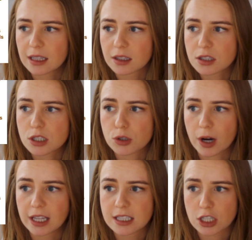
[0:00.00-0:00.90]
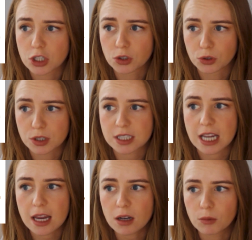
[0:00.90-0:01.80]
in this transitional
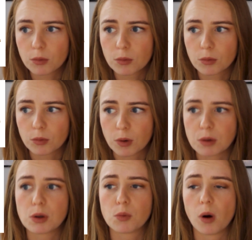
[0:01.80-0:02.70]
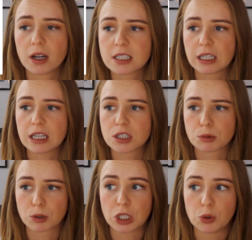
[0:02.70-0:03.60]
state when we want to get
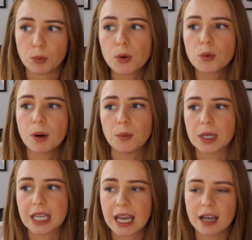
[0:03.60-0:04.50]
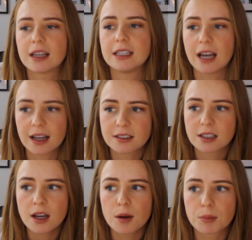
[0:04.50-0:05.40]
to renewable, but we can't
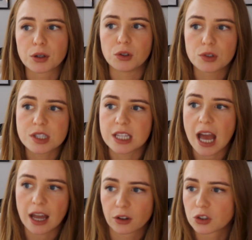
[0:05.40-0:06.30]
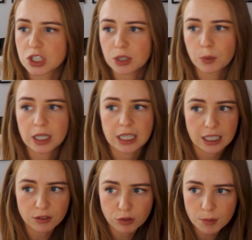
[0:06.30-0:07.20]
yet produce the energy we
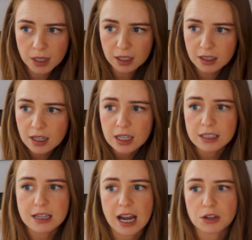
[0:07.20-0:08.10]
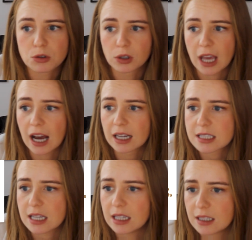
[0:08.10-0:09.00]
need from it, natural
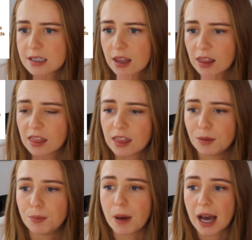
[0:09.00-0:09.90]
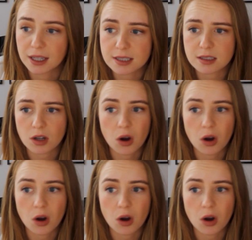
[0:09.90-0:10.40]
gas is the best